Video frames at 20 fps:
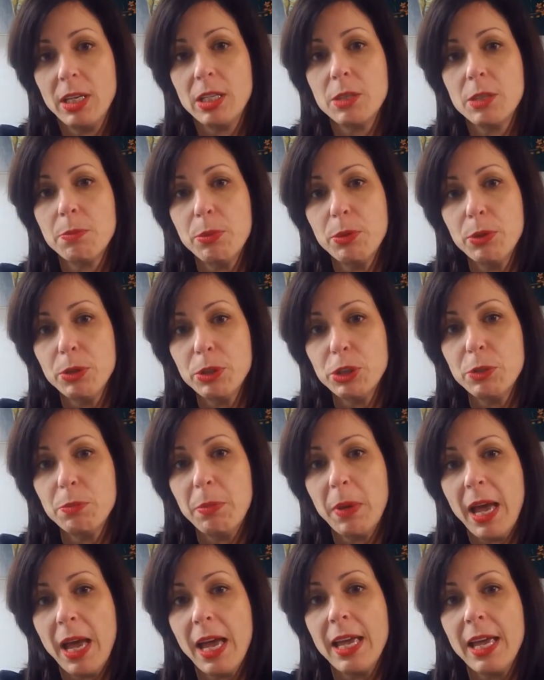It's pushed
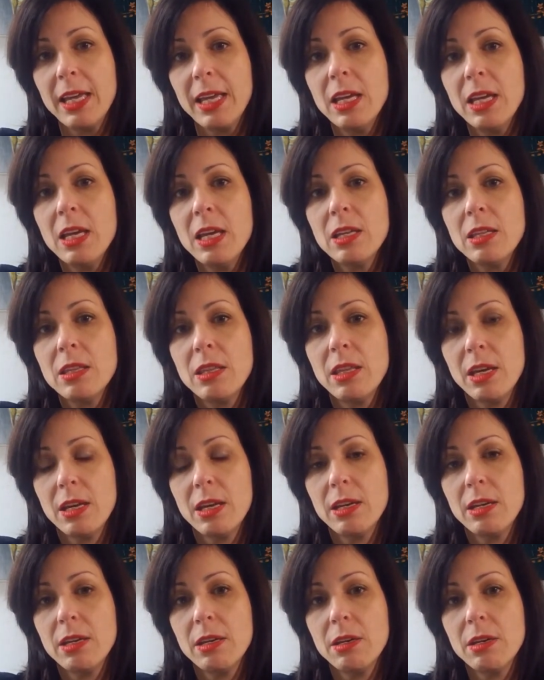by
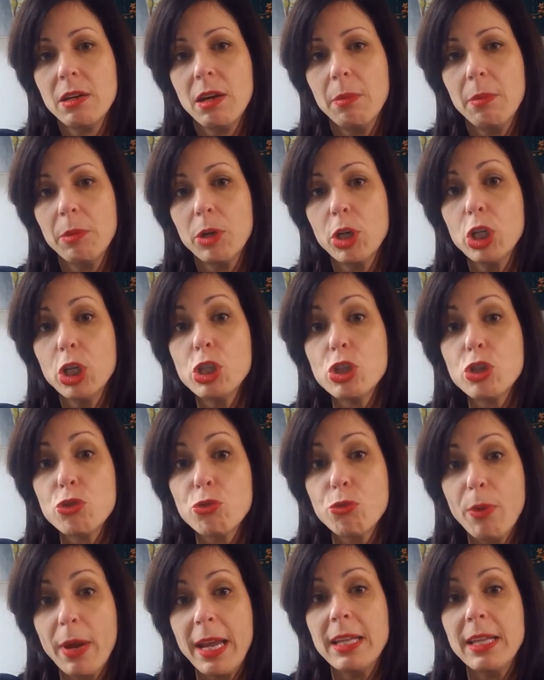the um,
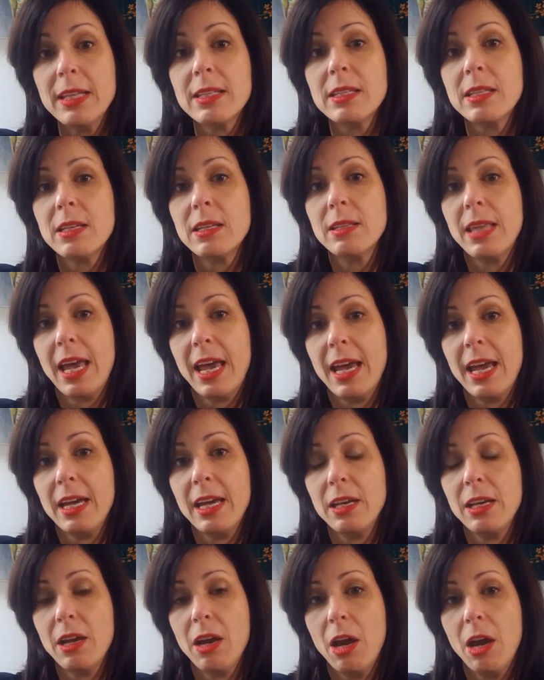constraints
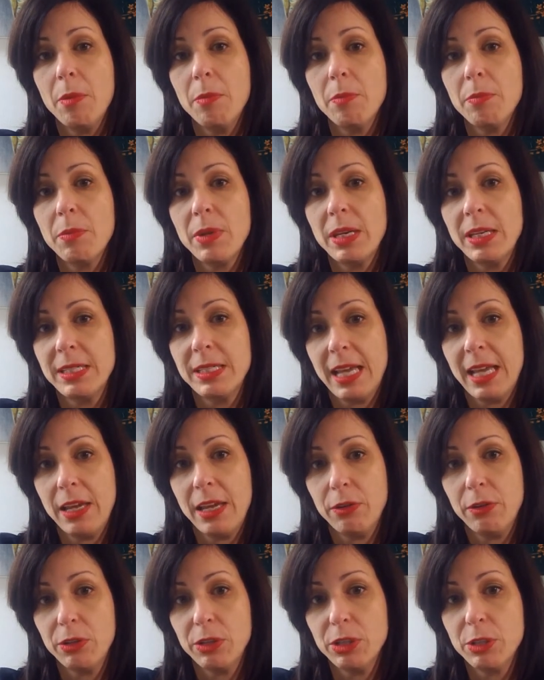that um, a
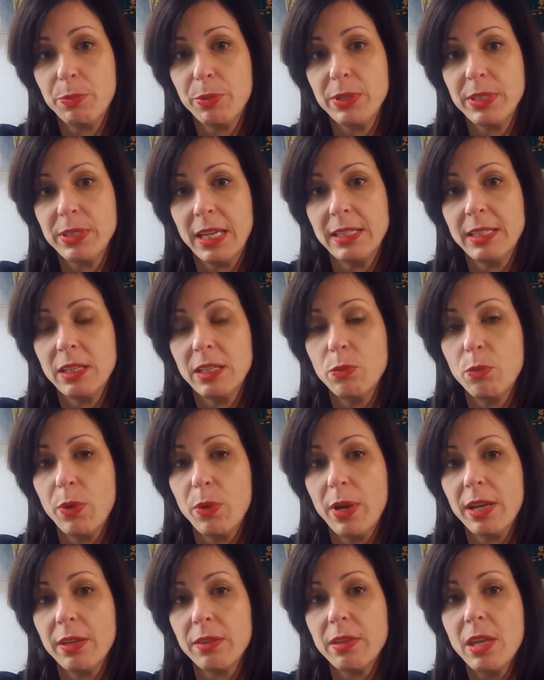designer is presented
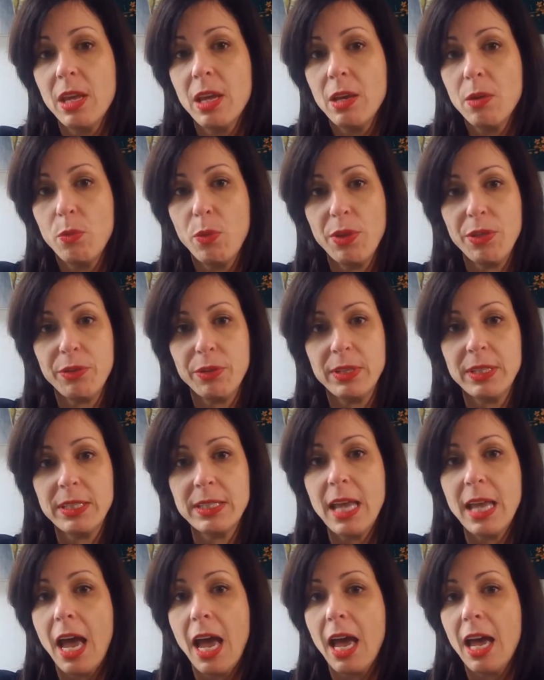with, whether
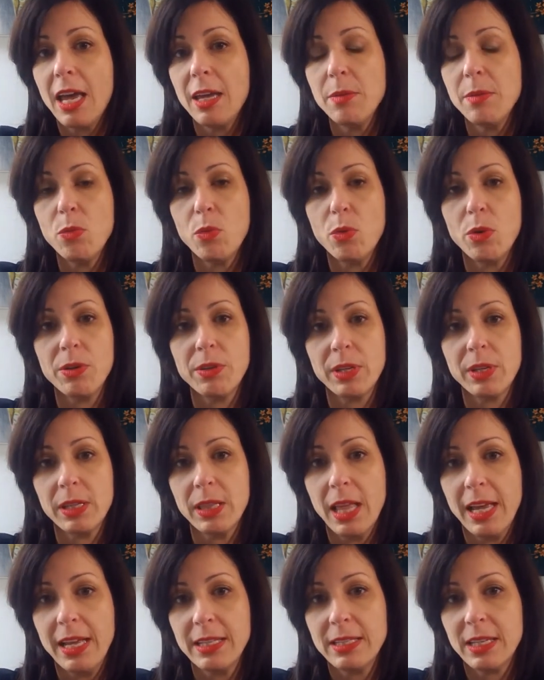it's time or the
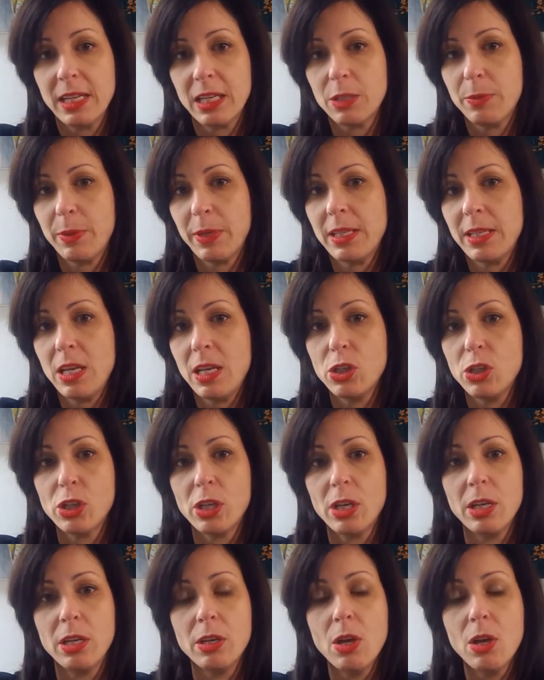client's
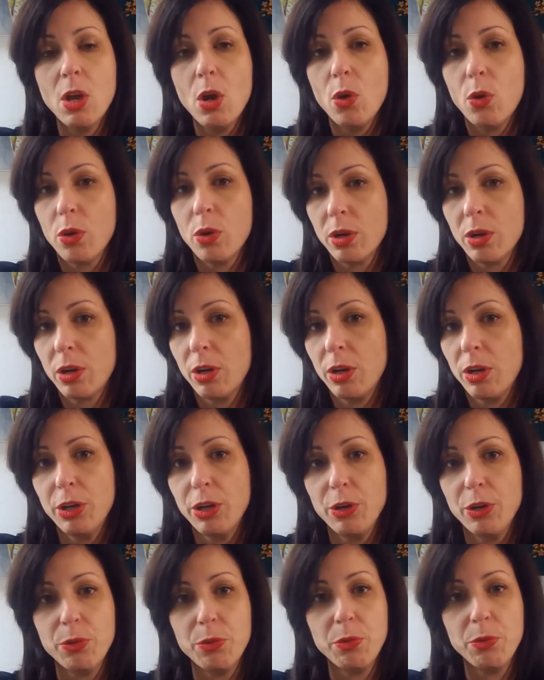expectation, or you
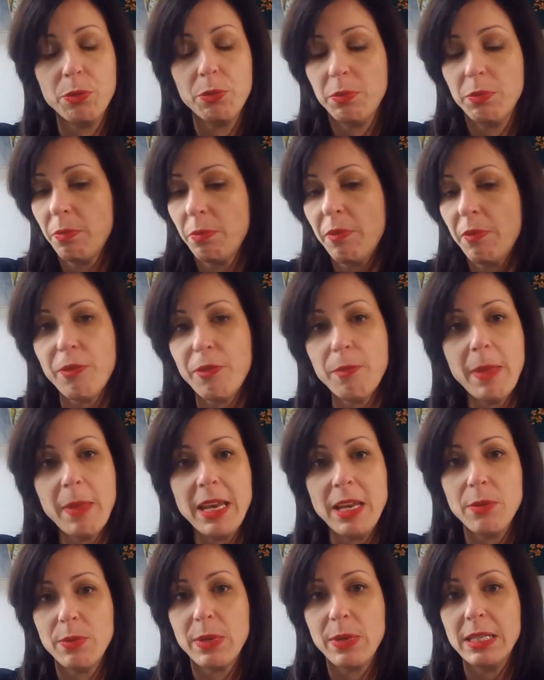know, for
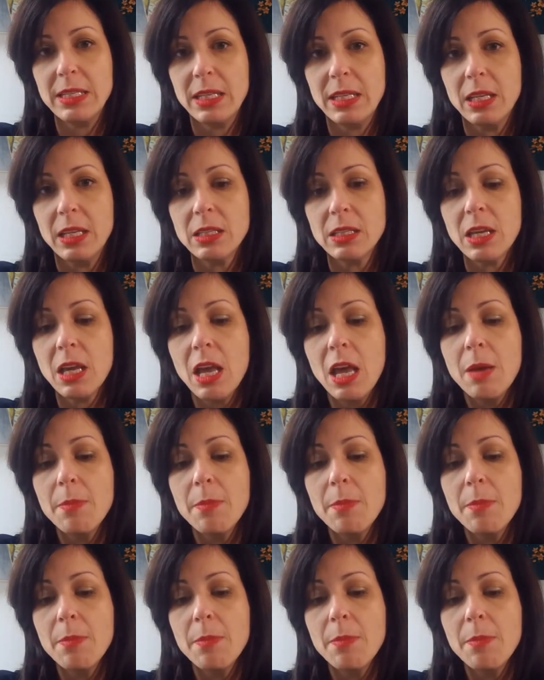many reasons.